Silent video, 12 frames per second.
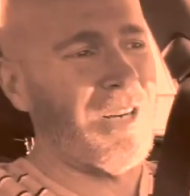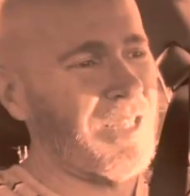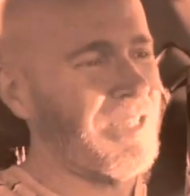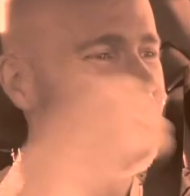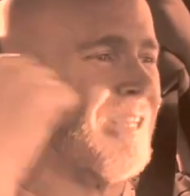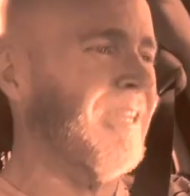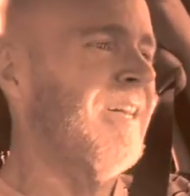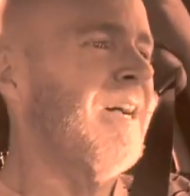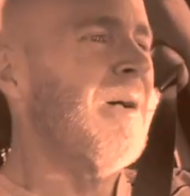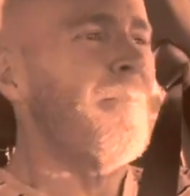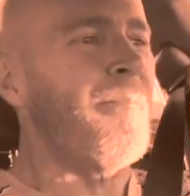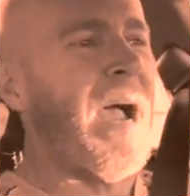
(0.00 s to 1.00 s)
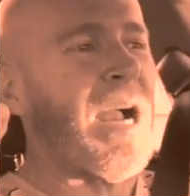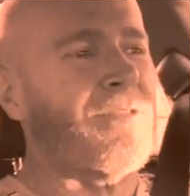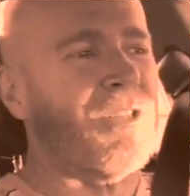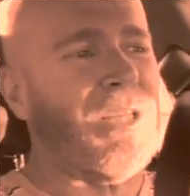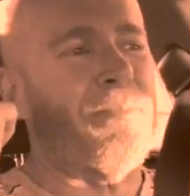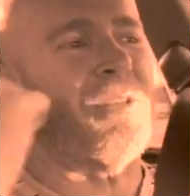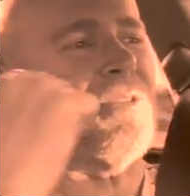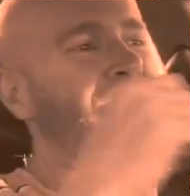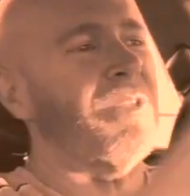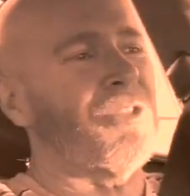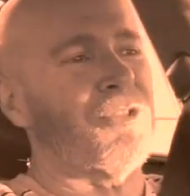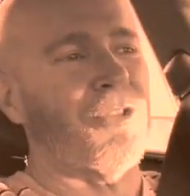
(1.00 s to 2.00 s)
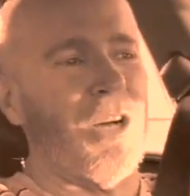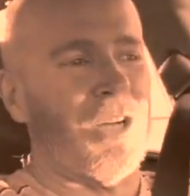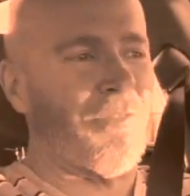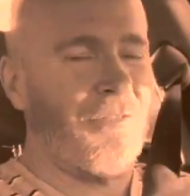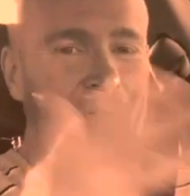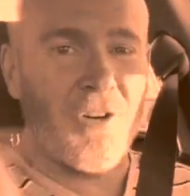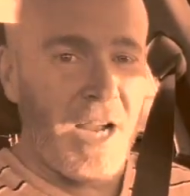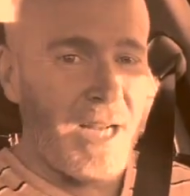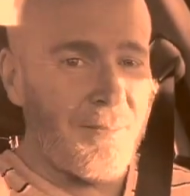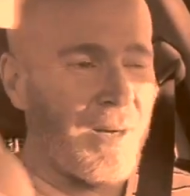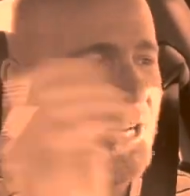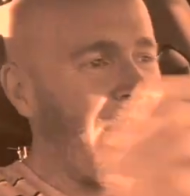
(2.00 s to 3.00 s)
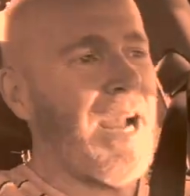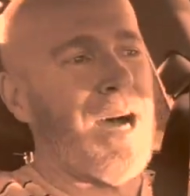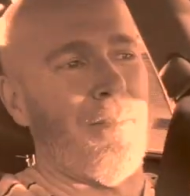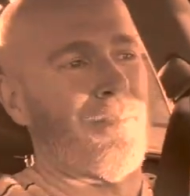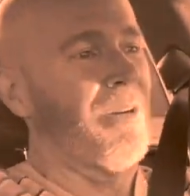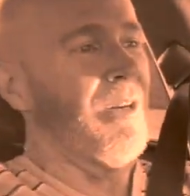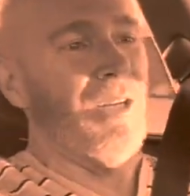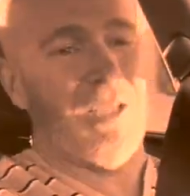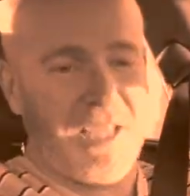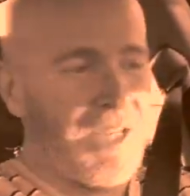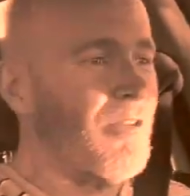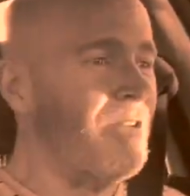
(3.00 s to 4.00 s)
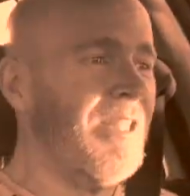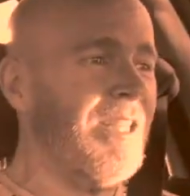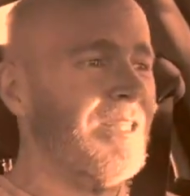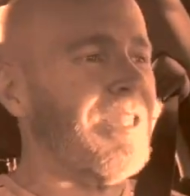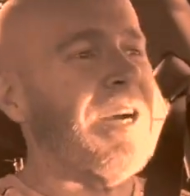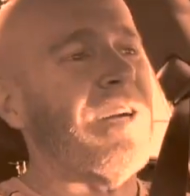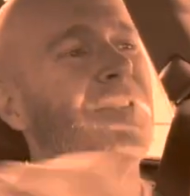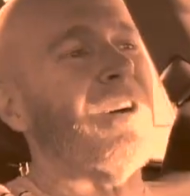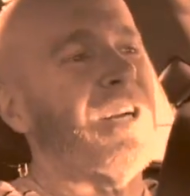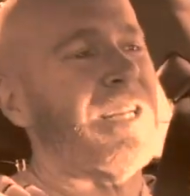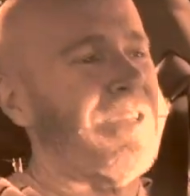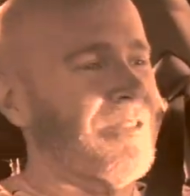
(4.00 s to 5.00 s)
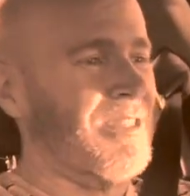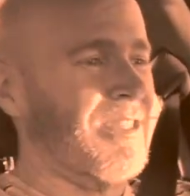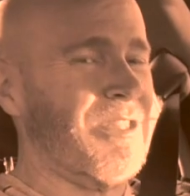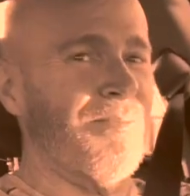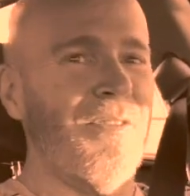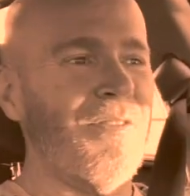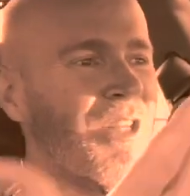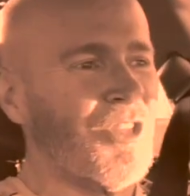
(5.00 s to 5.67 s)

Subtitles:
into the back receptacle in the trunk and fried my amp. It killed the entire audio system, even the